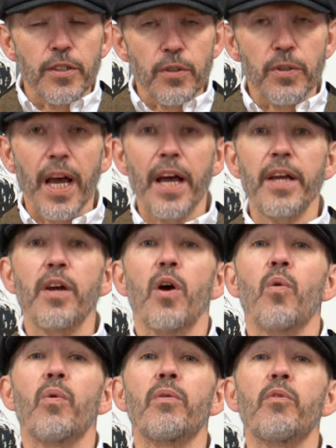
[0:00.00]
UK,
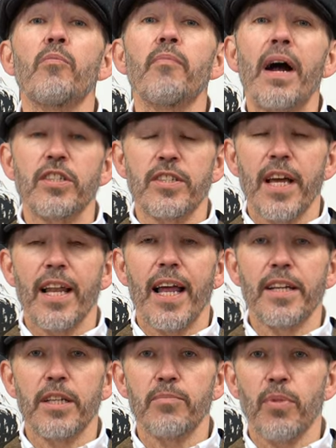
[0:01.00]
we will match their
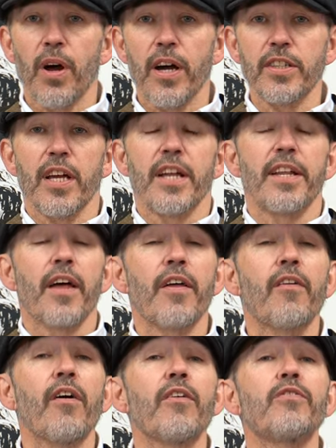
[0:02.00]
landed price. Now,
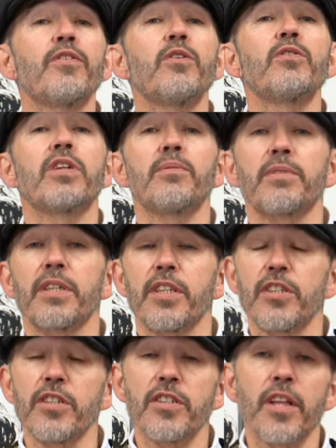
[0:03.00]
there are a few terms and
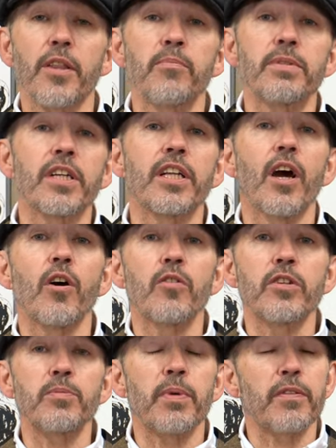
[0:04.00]
conditions, nothing particularly
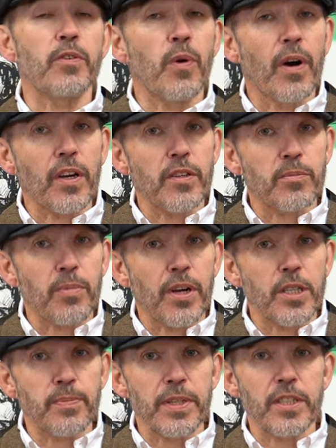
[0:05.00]
onerous, but if you are going to
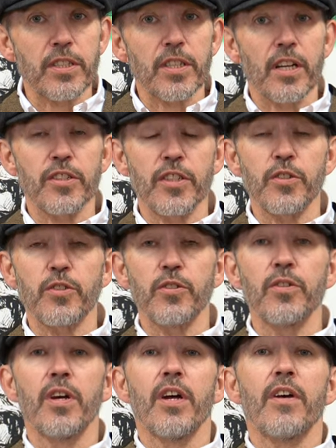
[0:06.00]
price beat us, I suggest
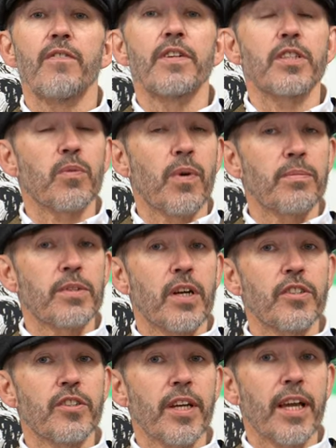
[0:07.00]
you visit the website
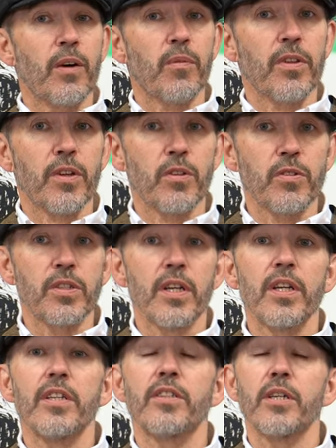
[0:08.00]
and check out what those
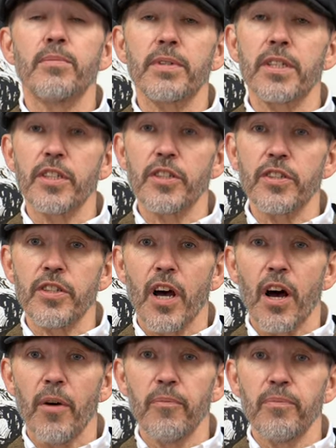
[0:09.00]
terms and conditions
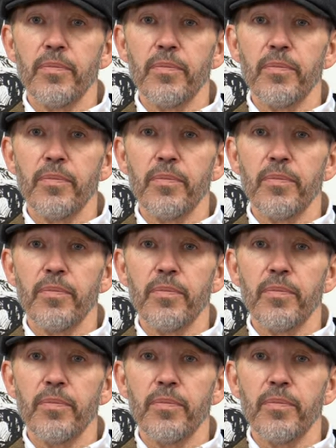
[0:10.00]
are.